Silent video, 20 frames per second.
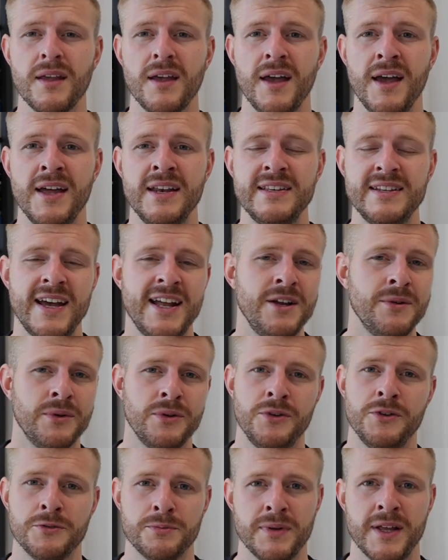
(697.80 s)
And anyone
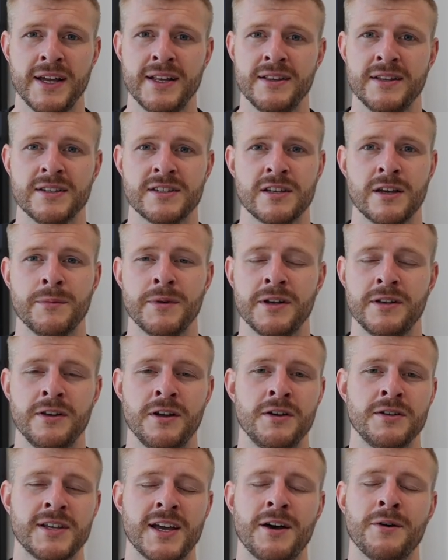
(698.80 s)
who's played in the summer
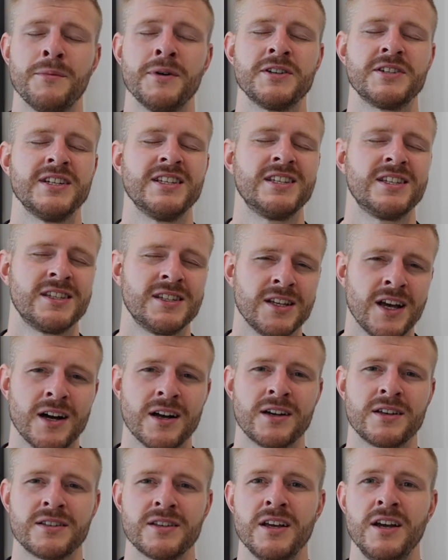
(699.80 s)
knows how much it
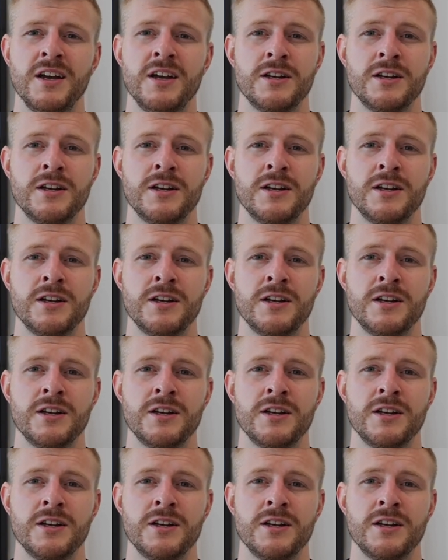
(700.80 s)
sucks